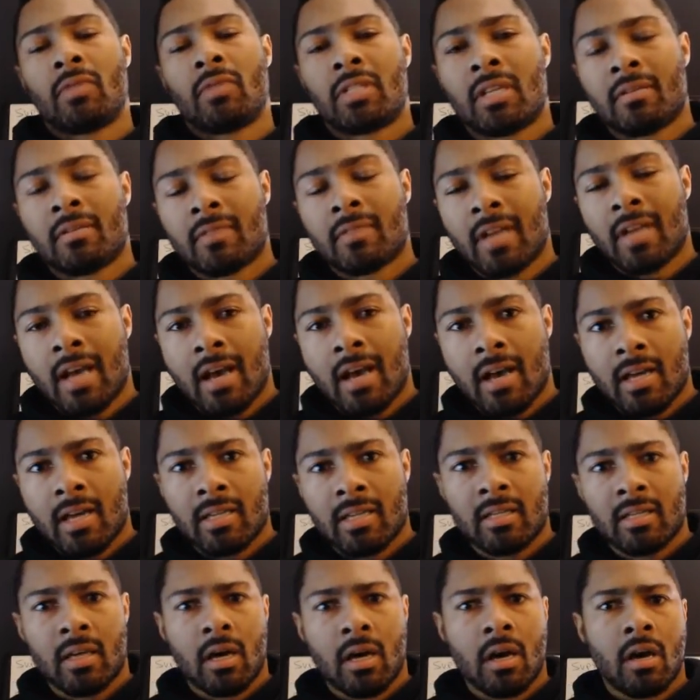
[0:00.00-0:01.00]
Hey, what's up,
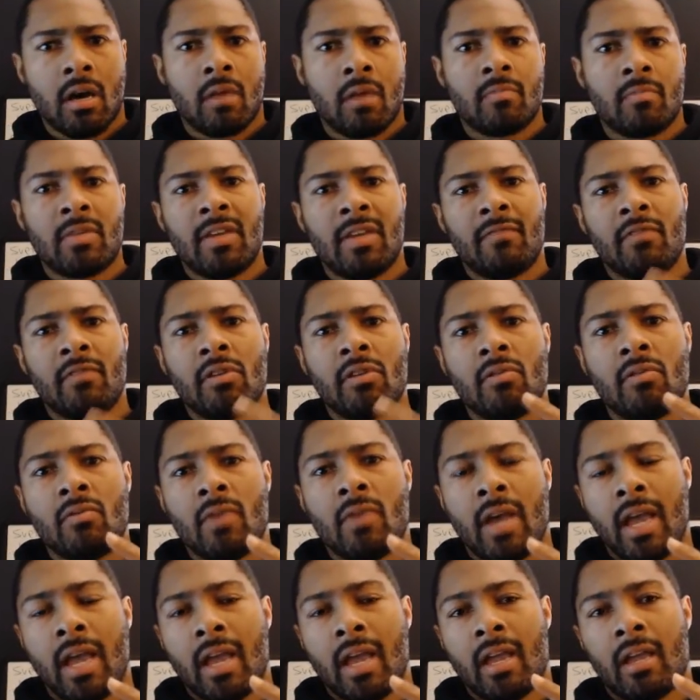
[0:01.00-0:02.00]
guys? I'm giving
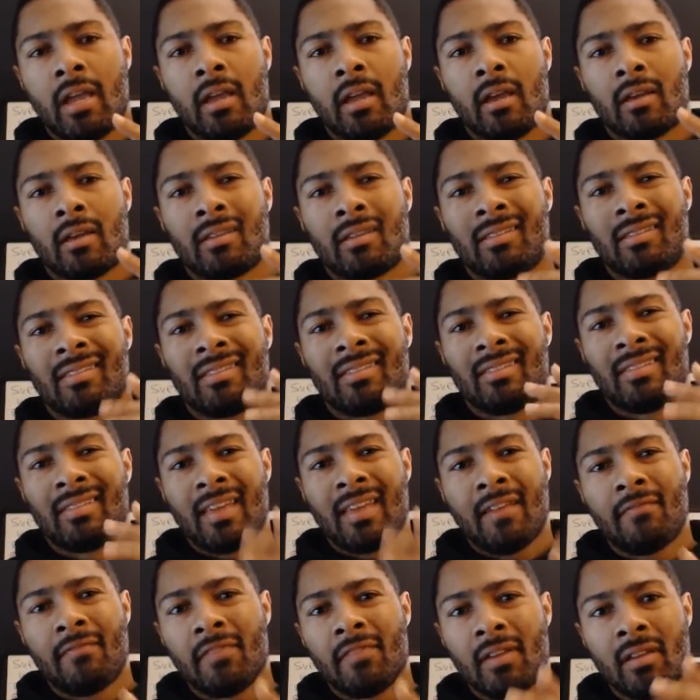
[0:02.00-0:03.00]
you a
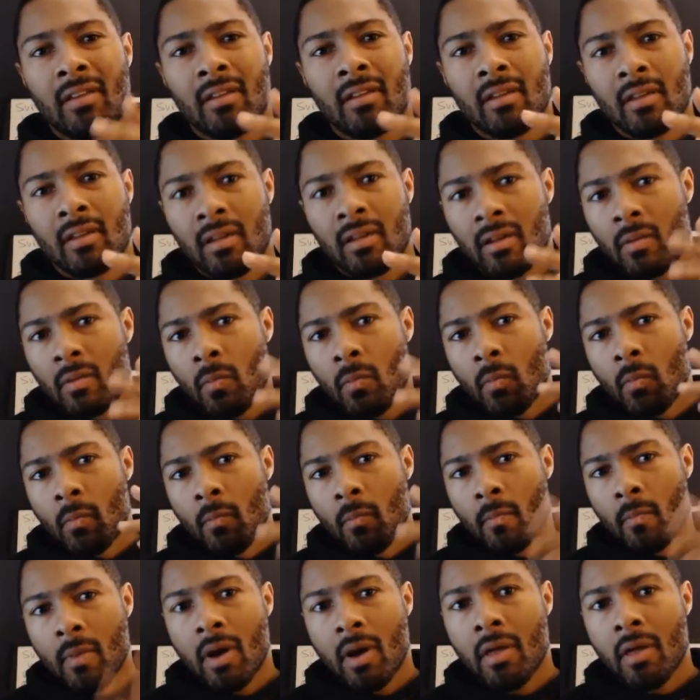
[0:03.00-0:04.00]

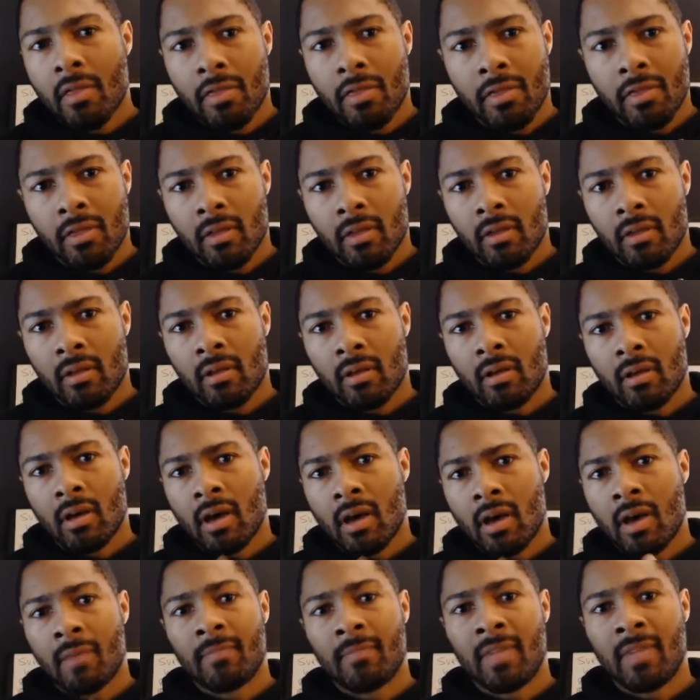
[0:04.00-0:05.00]
7-month
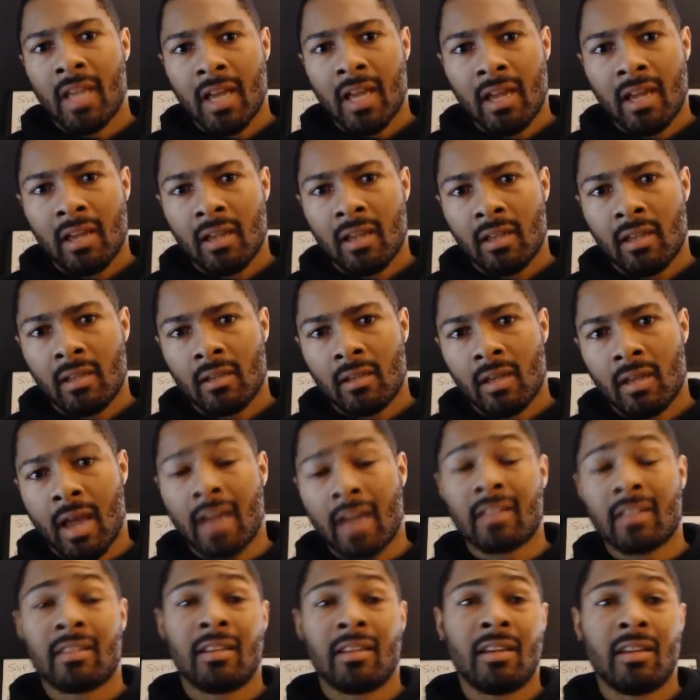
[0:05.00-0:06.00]
update.
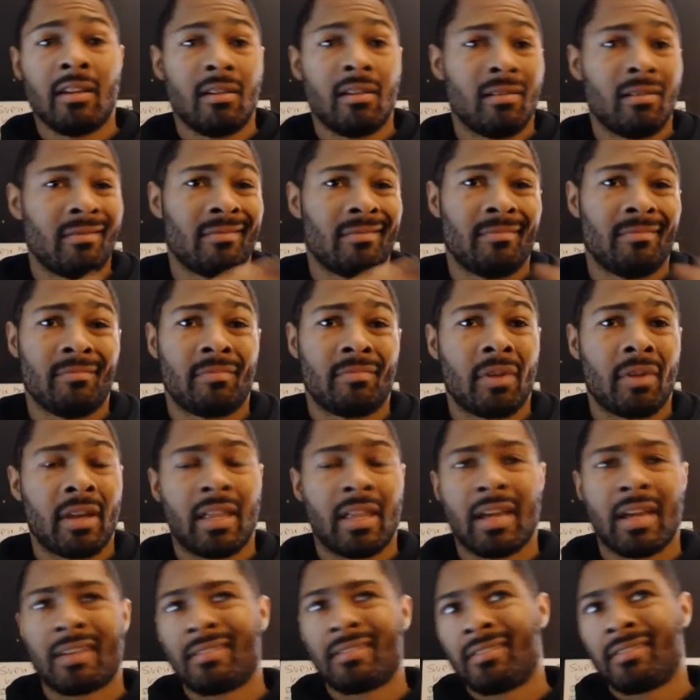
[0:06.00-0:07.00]
Actually,
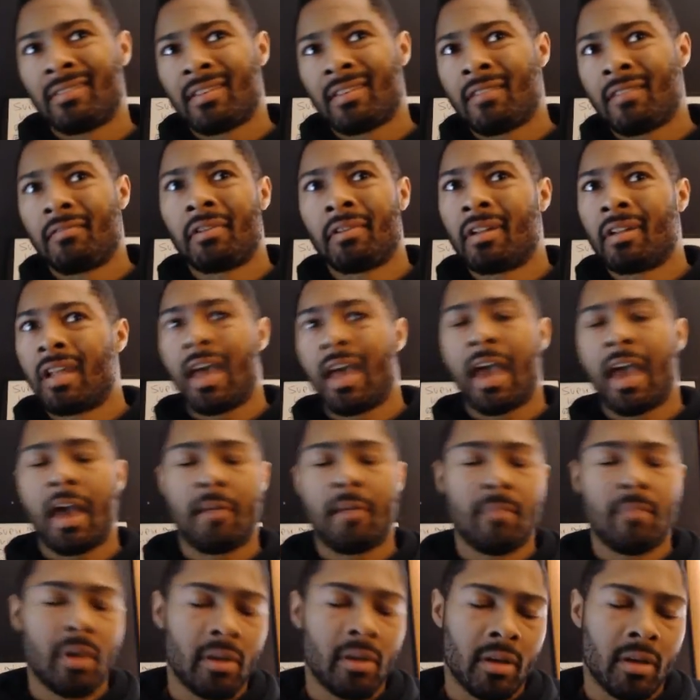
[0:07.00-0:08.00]
probably like
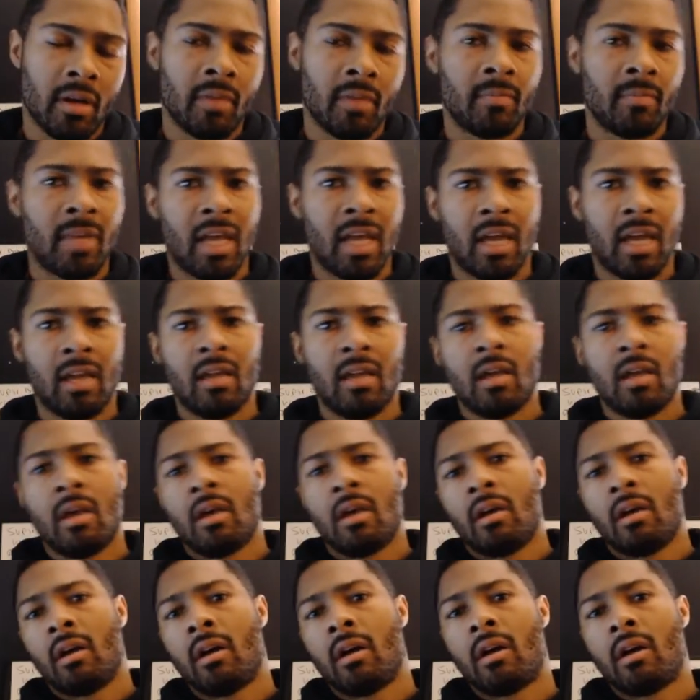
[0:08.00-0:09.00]
7.5 month update
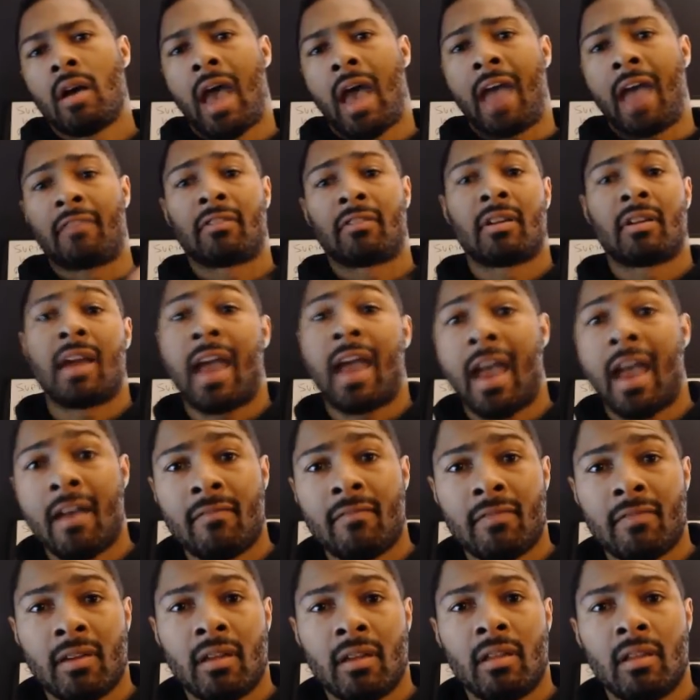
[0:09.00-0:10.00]
after
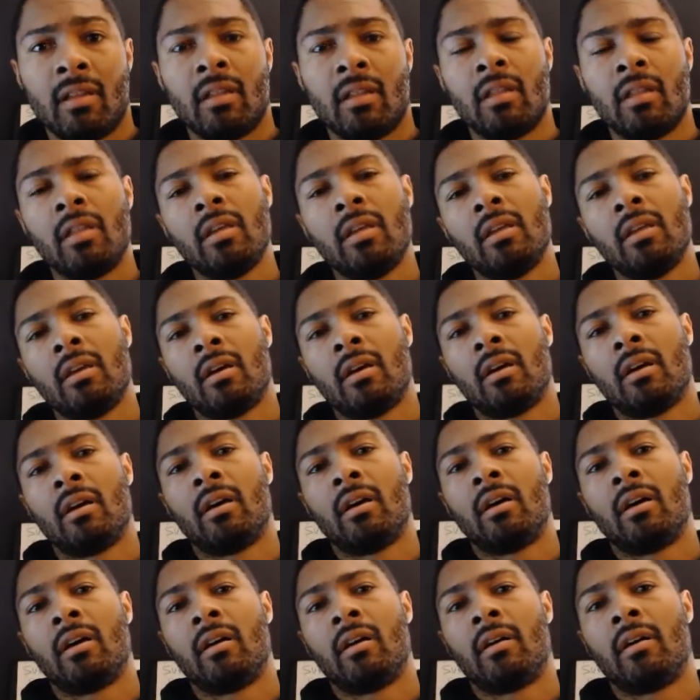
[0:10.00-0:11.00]
having
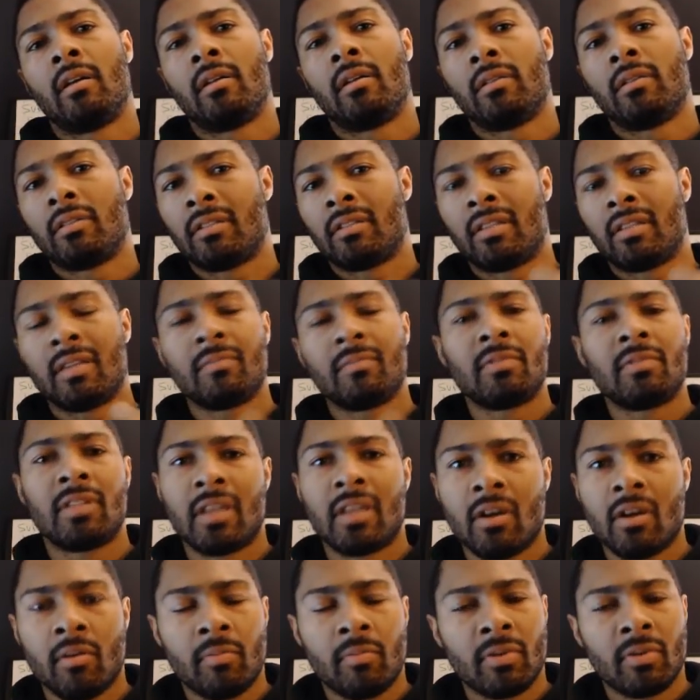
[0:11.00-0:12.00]
the stem
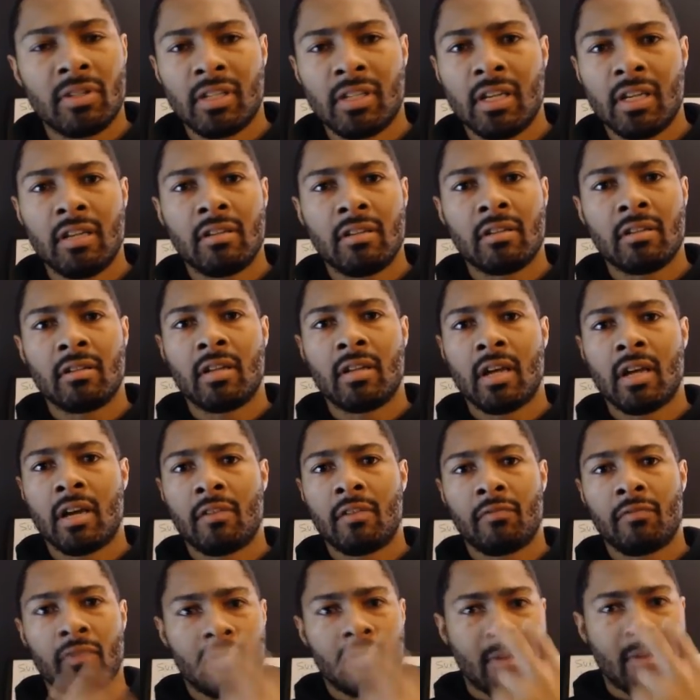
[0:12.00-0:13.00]
cell procedure
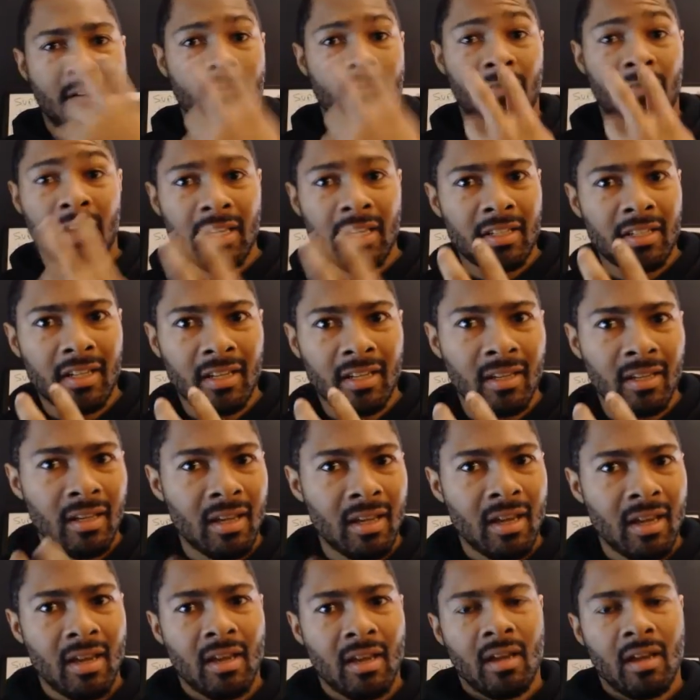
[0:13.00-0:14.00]
done for my
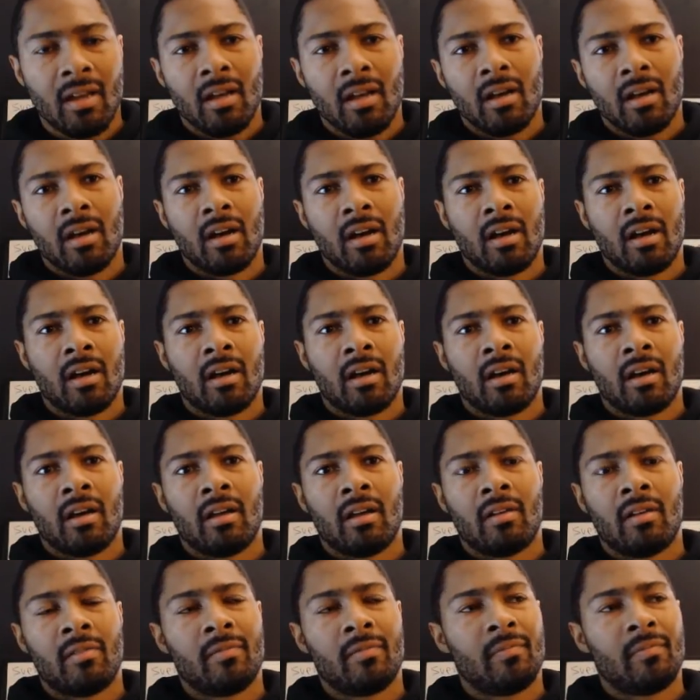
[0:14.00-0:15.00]
vision.
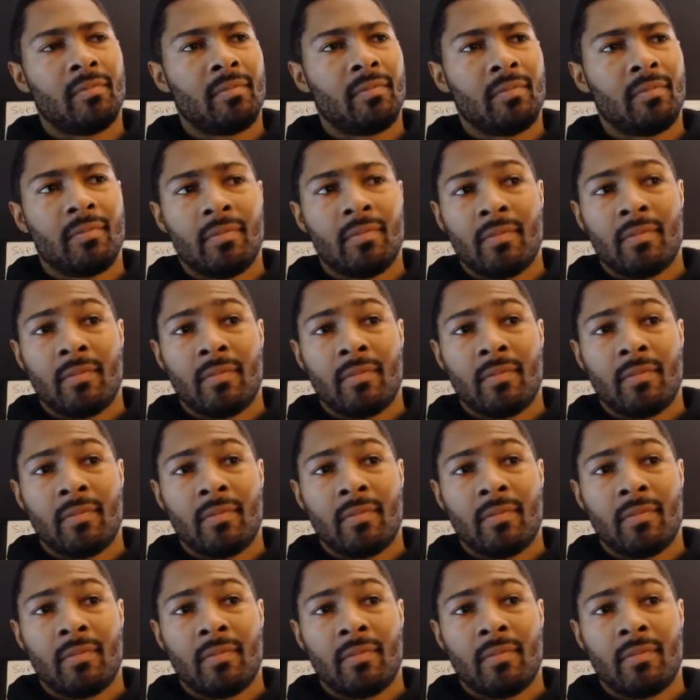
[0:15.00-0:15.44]
I